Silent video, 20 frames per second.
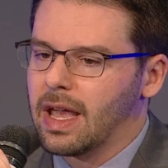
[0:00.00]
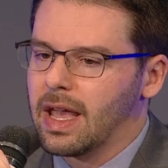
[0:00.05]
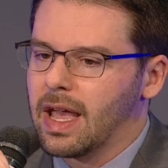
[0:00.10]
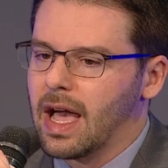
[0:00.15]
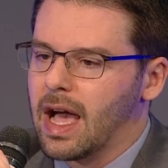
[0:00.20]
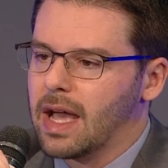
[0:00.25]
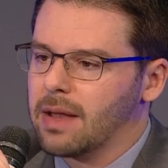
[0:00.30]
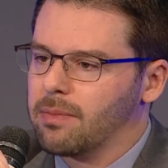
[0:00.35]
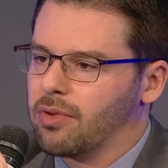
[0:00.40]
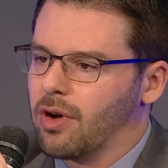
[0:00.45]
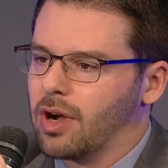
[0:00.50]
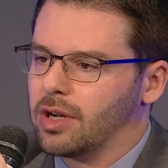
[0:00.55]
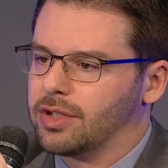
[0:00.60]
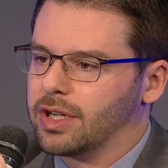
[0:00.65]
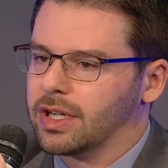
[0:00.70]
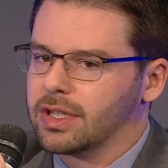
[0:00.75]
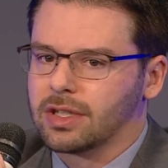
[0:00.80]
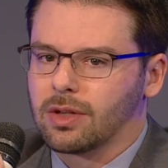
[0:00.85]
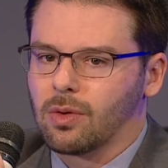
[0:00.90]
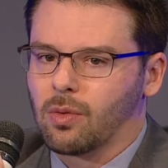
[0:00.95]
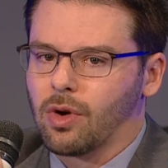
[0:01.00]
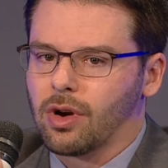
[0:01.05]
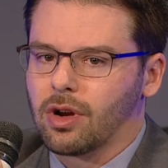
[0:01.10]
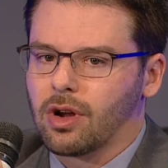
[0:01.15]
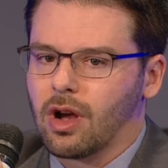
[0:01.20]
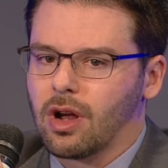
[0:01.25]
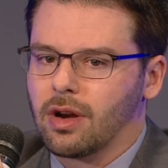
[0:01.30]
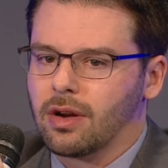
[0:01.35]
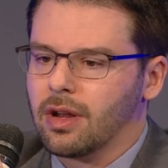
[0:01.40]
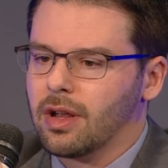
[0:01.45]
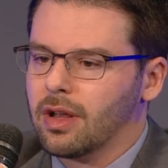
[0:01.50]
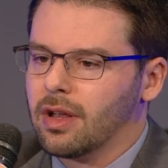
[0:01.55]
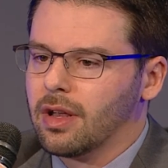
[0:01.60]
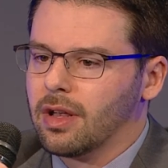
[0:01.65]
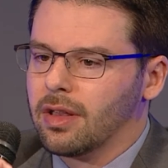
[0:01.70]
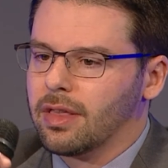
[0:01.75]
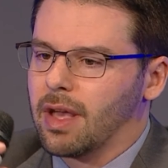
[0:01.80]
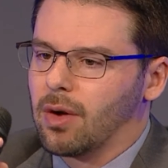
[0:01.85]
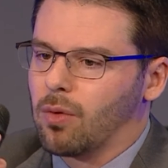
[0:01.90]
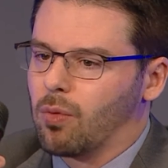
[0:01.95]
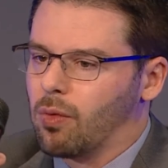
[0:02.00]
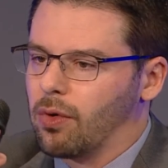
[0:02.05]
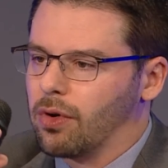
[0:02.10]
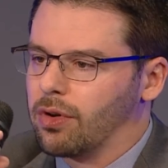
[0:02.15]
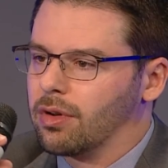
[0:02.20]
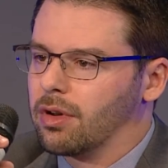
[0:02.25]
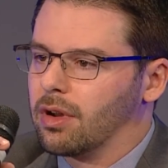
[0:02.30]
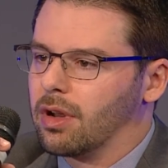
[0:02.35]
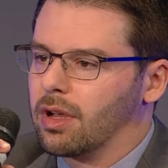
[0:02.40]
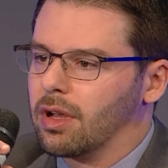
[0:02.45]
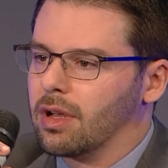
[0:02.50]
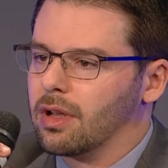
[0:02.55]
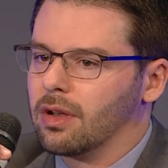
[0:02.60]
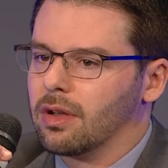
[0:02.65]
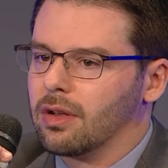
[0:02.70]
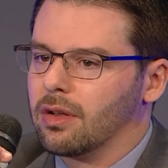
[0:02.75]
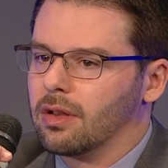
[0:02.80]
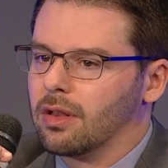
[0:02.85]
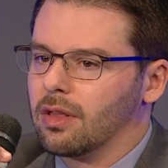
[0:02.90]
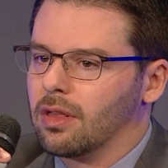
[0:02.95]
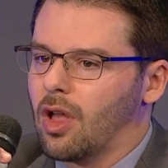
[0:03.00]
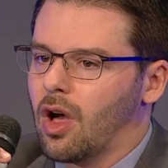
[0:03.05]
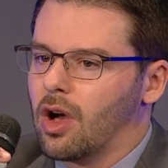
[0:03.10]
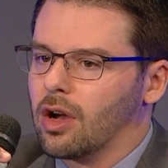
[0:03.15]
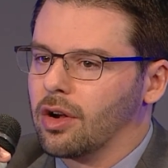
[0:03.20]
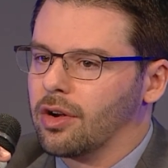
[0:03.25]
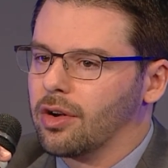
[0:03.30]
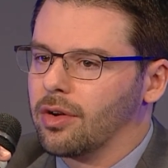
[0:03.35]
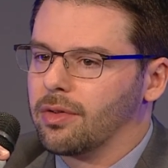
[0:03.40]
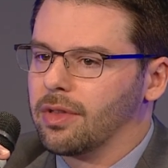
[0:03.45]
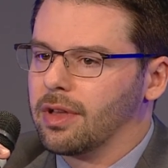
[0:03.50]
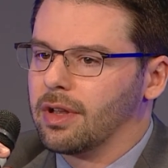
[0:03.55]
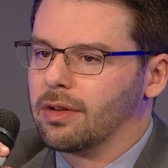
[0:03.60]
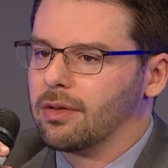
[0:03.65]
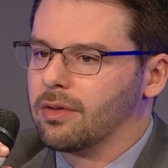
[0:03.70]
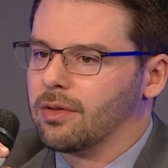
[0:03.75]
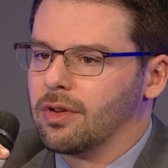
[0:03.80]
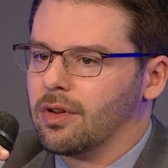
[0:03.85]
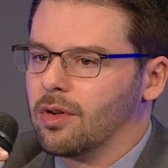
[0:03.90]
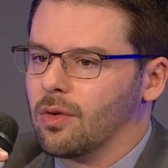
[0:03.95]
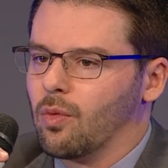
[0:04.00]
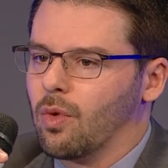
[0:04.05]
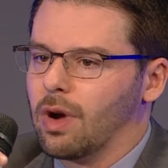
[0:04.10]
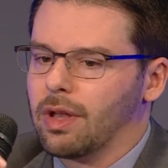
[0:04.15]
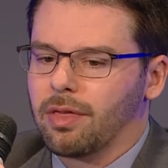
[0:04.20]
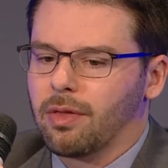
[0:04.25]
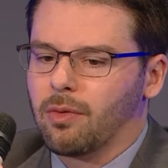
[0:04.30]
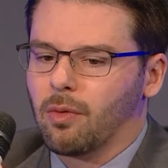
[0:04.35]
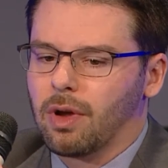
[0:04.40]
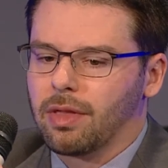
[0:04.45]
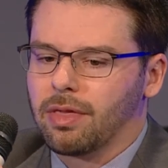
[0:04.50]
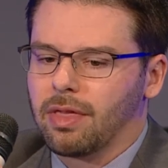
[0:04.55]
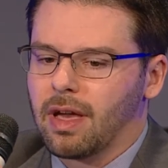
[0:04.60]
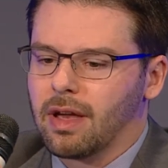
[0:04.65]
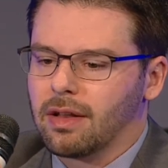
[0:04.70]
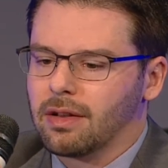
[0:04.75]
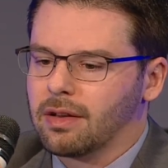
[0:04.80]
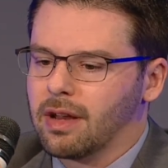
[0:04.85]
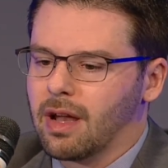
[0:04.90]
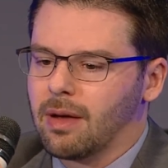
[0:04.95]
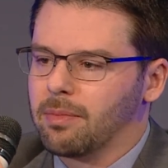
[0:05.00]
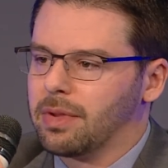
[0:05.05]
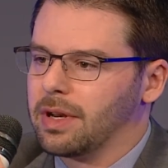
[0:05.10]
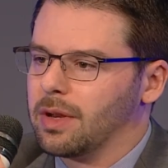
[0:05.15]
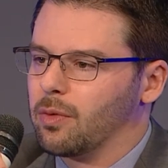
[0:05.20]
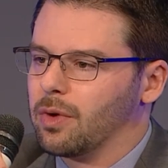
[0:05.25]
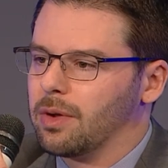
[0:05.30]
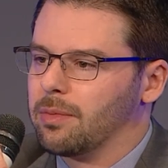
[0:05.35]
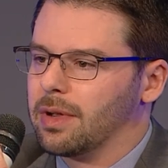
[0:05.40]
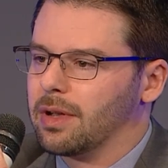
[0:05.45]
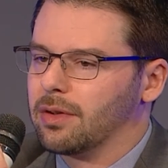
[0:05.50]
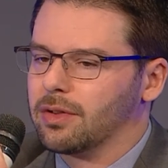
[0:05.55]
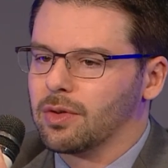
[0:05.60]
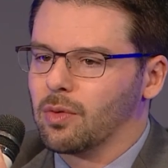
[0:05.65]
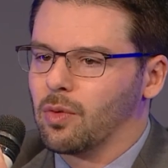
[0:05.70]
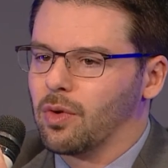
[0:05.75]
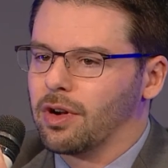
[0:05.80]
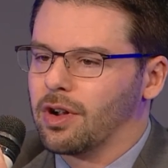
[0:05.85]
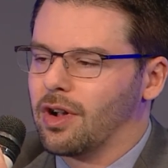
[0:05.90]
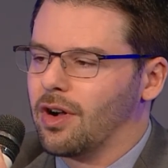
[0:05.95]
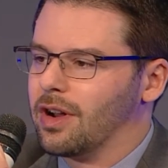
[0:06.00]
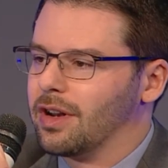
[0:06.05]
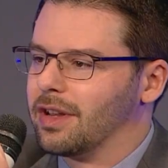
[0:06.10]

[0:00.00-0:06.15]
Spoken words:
AI projects to work on that weren't longer than what that company would be able to work